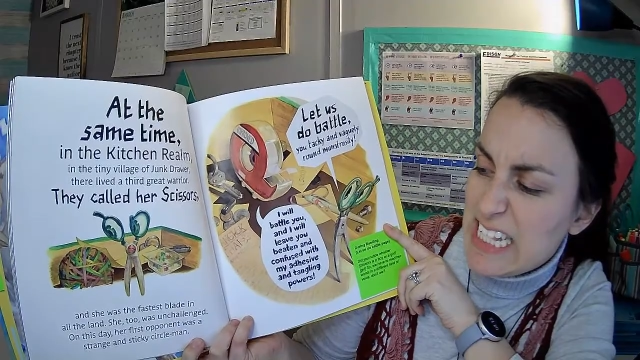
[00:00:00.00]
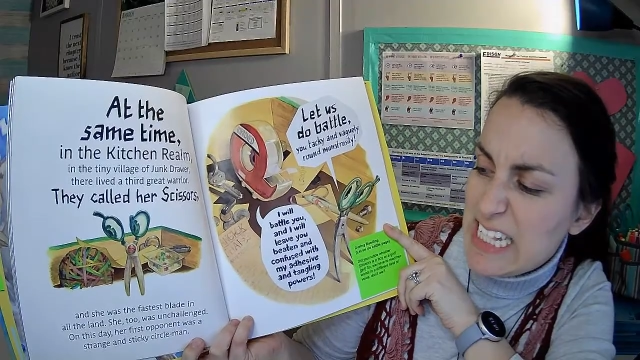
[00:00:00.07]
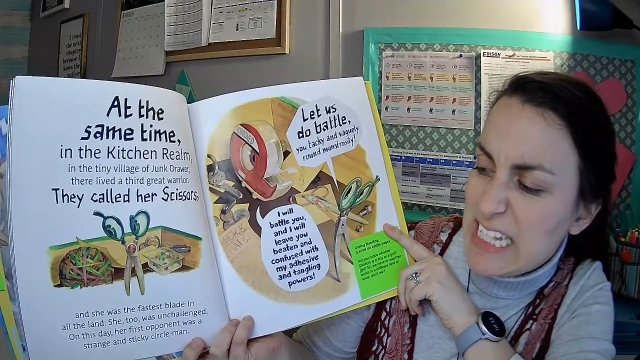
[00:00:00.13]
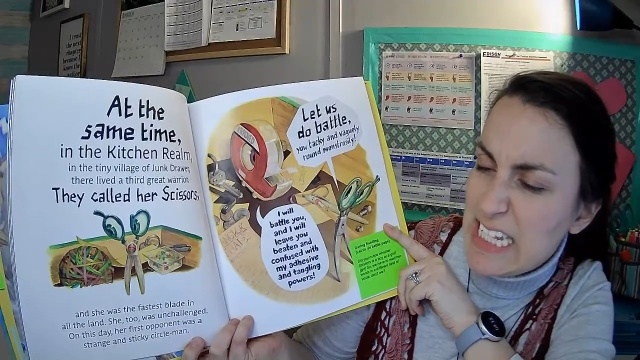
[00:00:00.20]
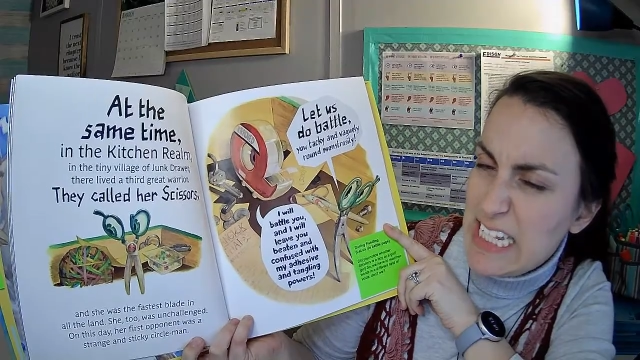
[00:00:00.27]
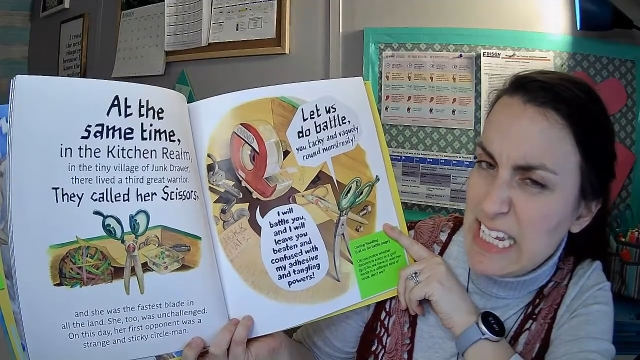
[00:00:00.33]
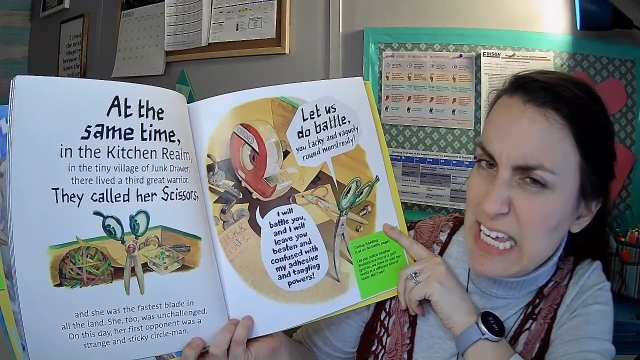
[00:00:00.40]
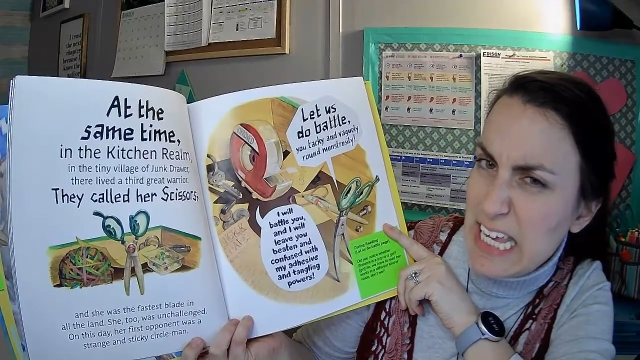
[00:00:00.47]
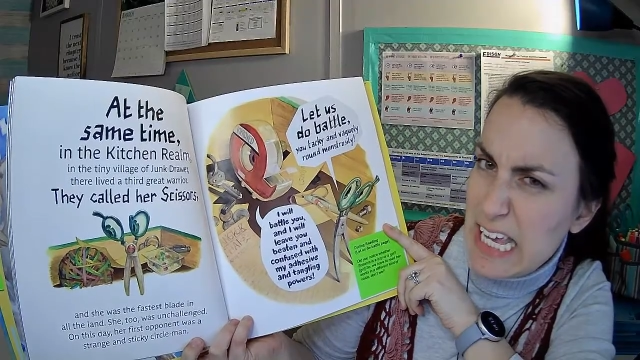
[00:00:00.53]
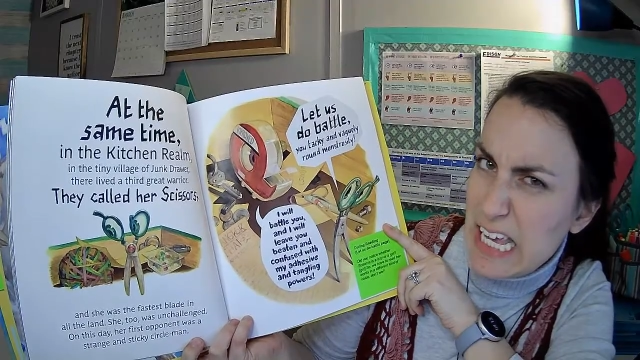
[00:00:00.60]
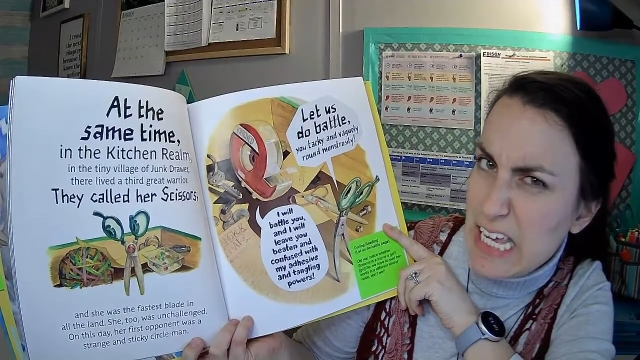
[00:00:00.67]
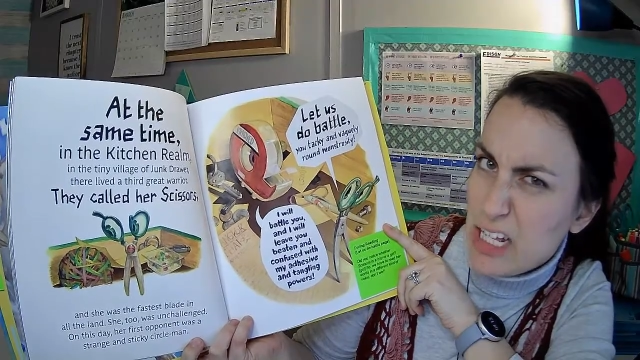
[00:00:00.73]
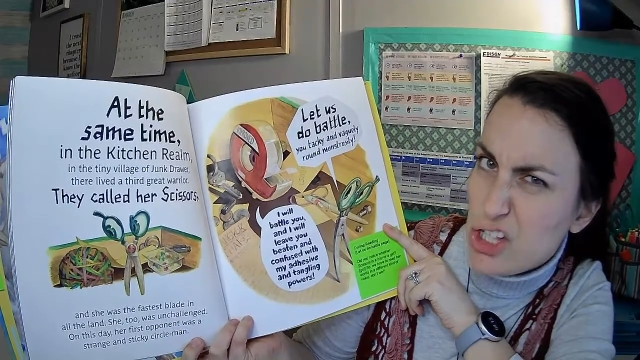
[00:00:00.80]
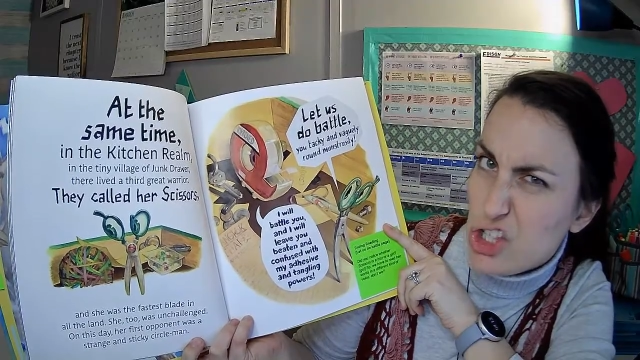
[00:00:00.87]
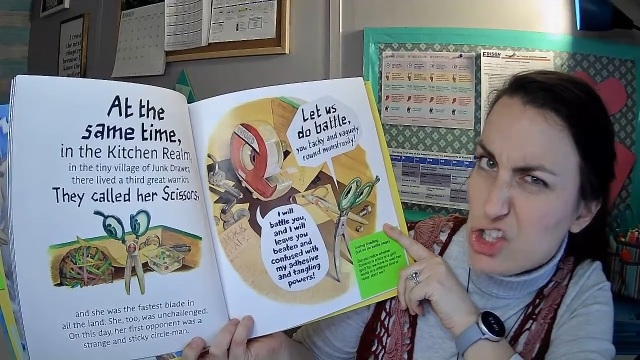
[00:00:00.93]

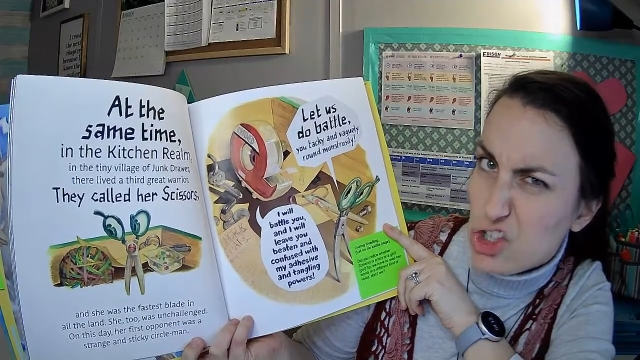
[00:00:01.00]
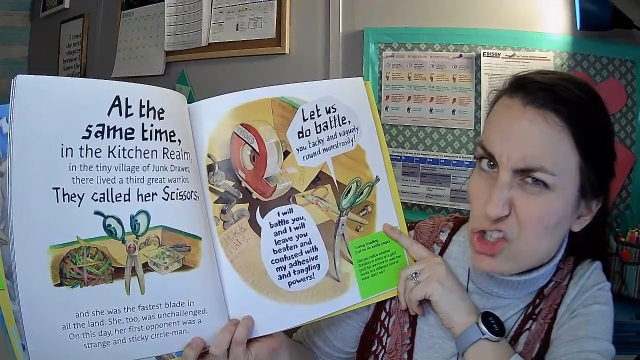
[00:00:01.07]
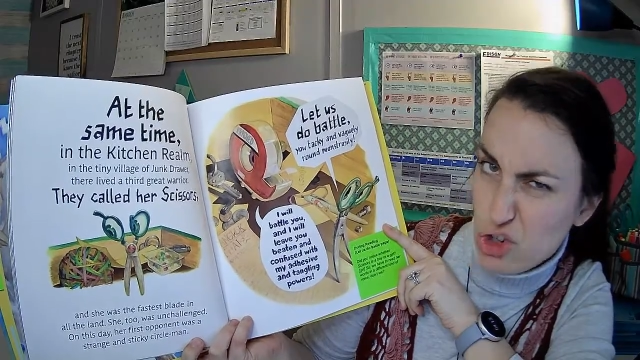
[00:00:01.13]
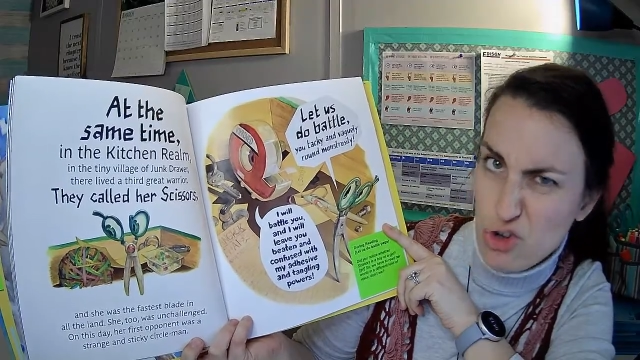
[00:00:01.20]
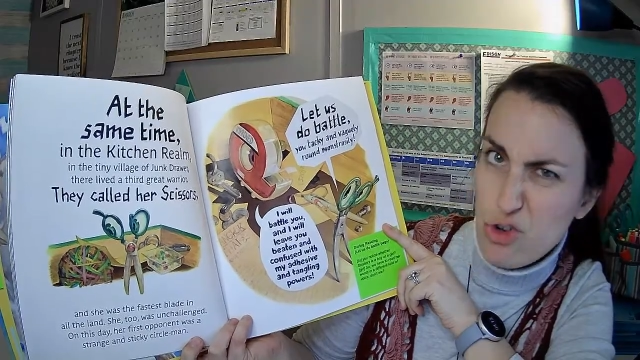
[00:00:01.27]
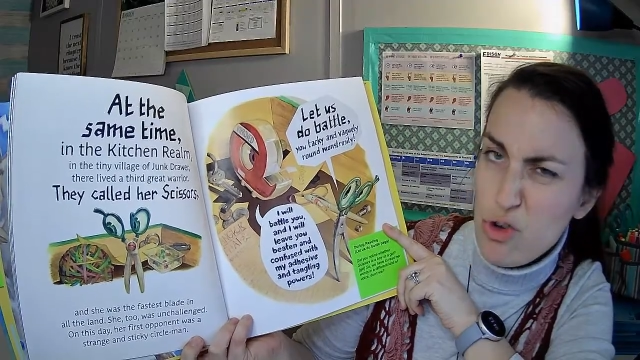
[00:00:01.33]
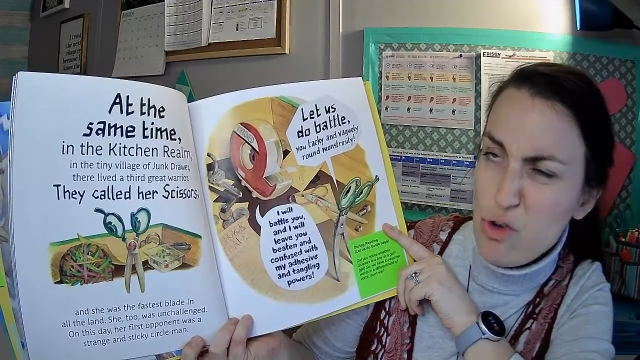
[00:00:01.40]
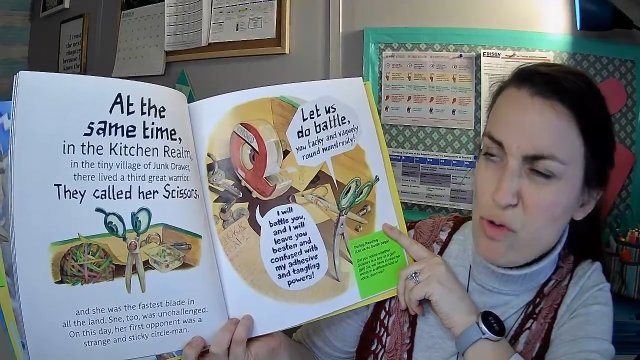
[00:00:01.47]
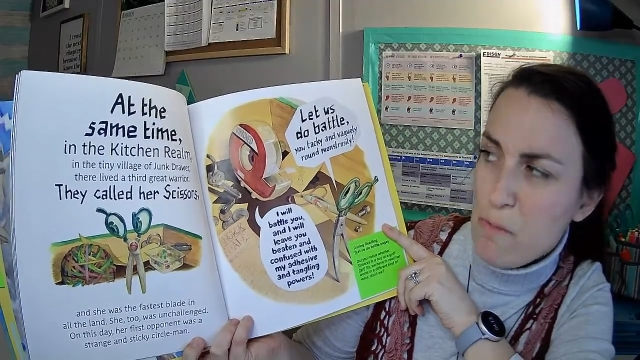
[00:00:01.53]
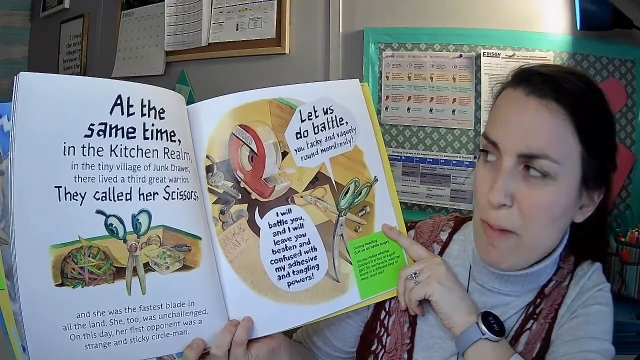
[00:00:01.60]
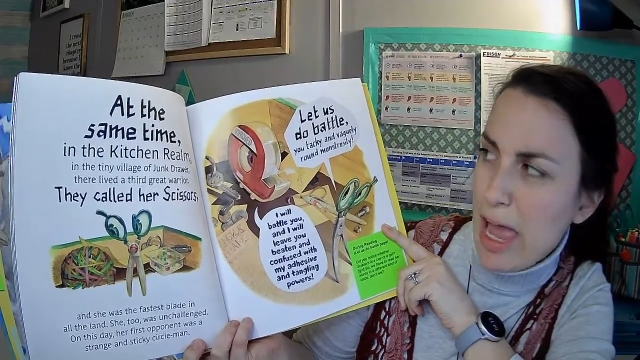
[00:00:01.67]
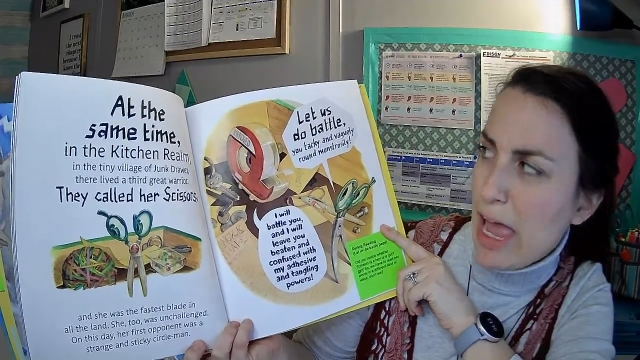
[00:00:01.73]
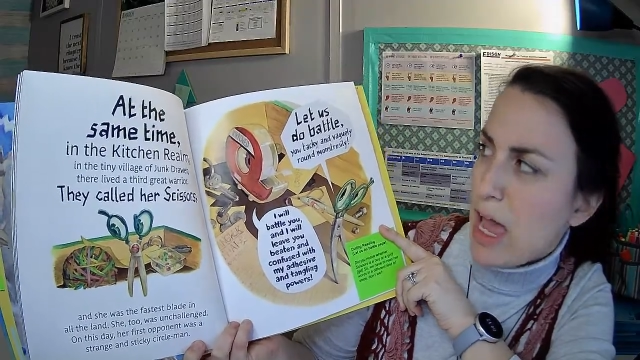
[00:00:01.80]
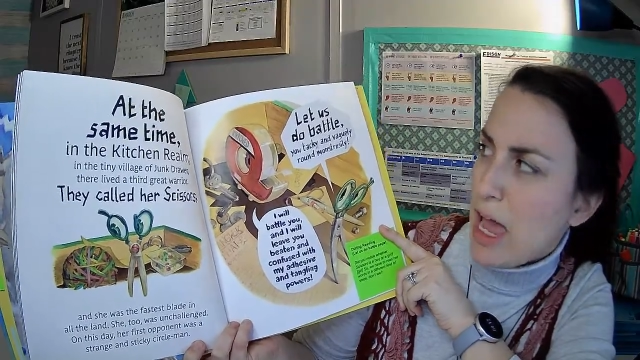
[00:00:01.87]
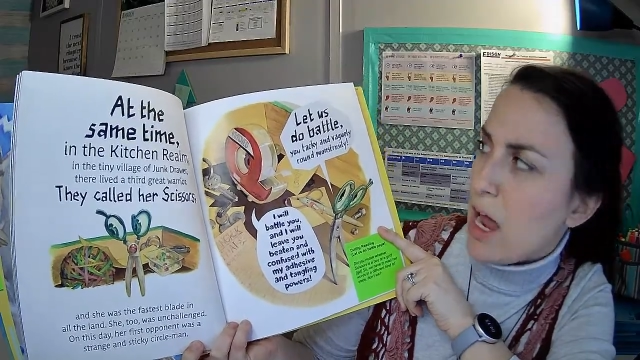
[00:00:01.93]
sticky Circle
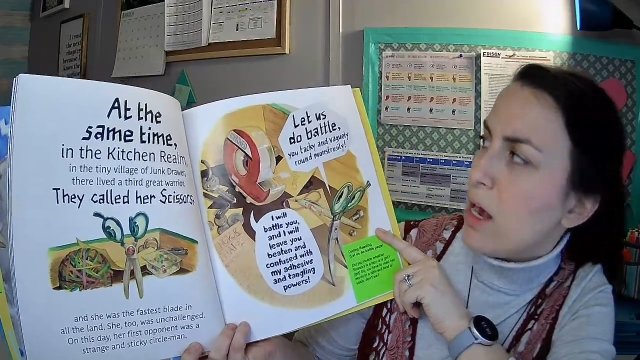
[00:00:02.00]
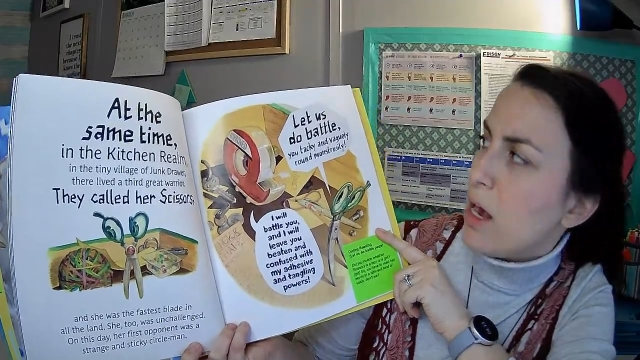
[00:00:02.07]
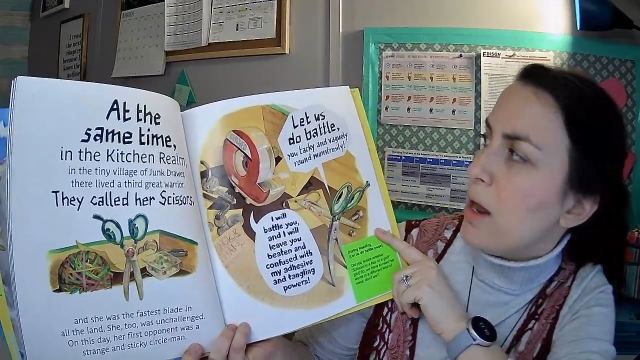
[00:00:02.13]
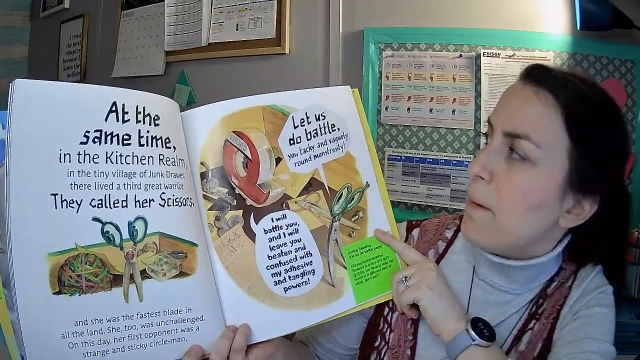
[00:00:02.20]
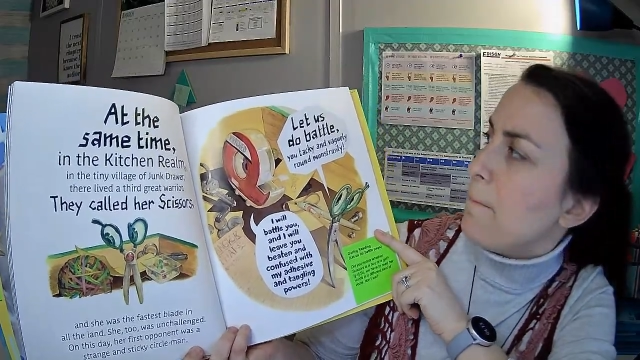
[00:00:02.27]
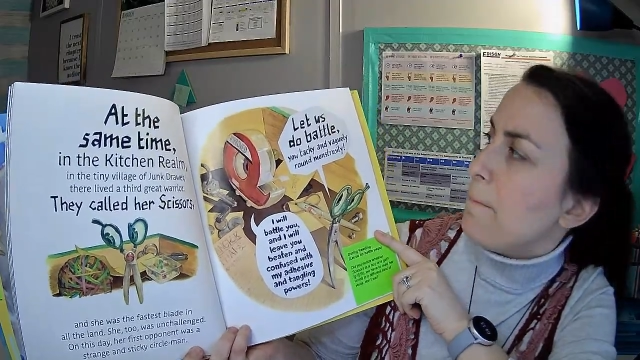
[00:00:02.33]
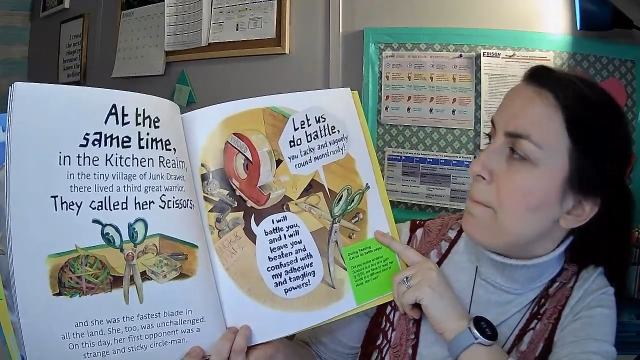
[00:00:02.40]
Man.